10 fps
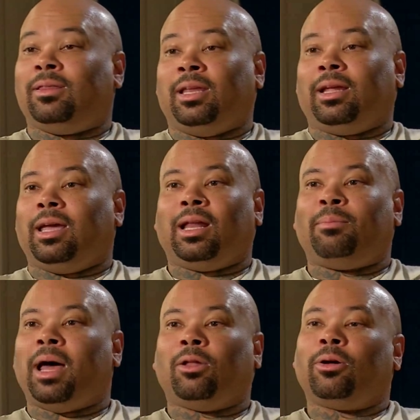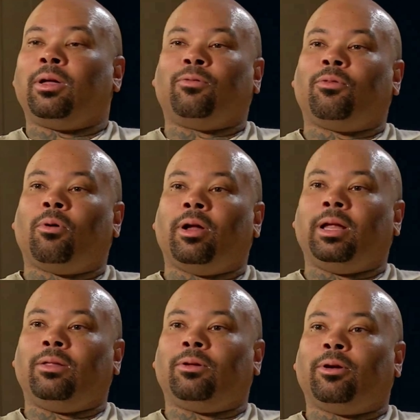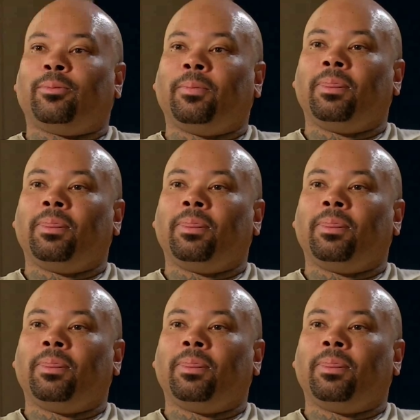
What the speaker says: then again, I'm not looking for it either.